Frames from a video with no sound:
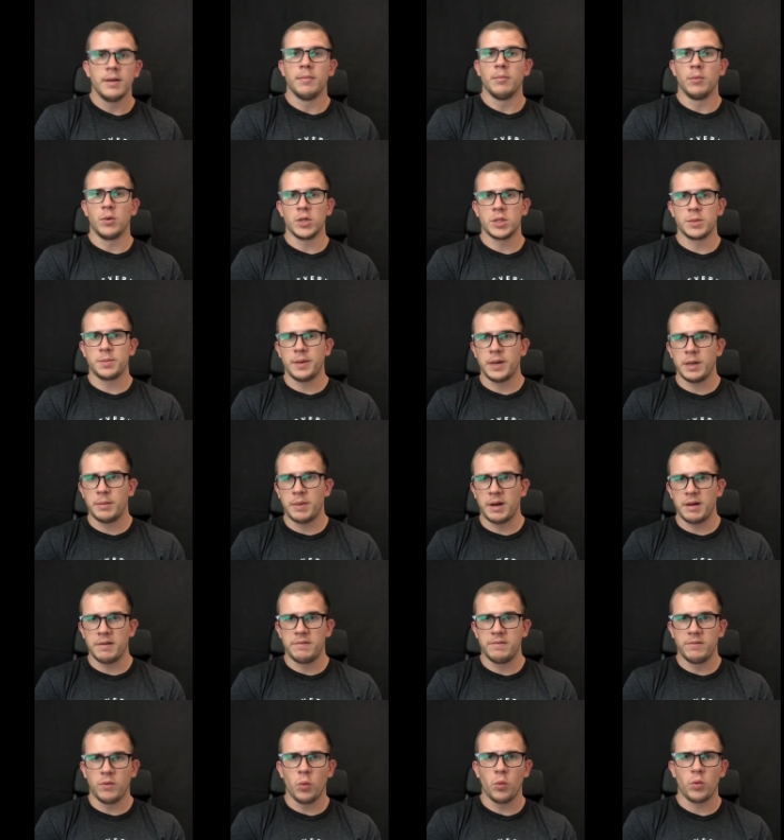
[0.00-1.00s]
multiplied by
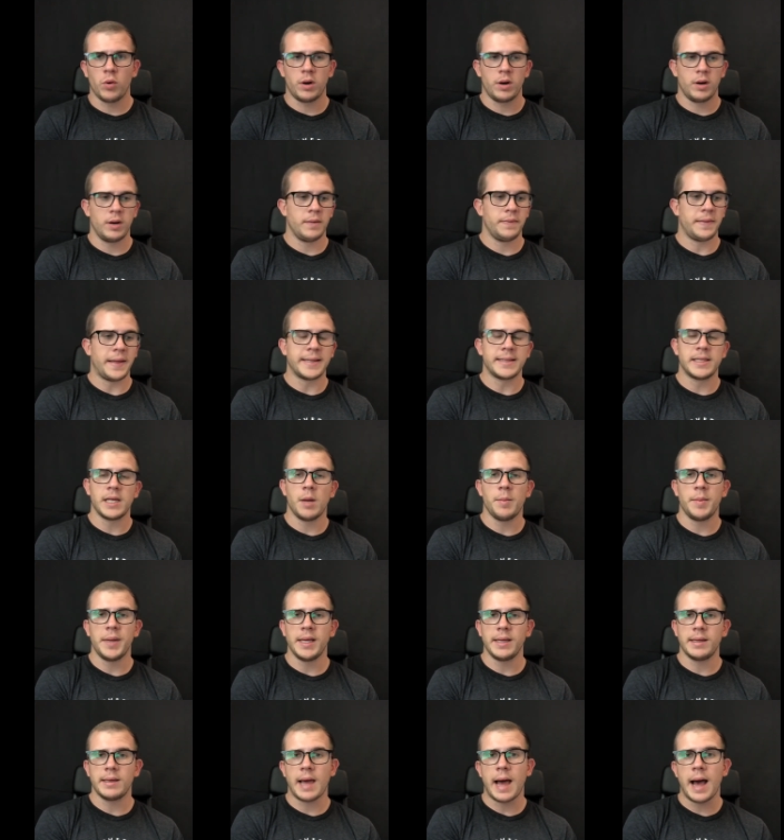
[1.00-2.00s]
4, that's how
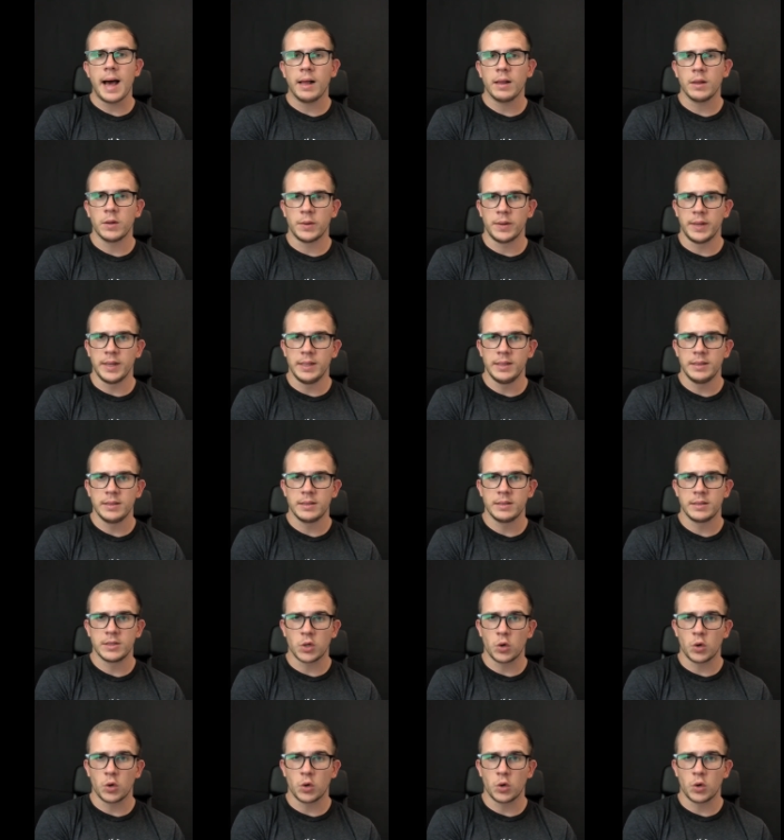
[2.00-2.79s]
many calories,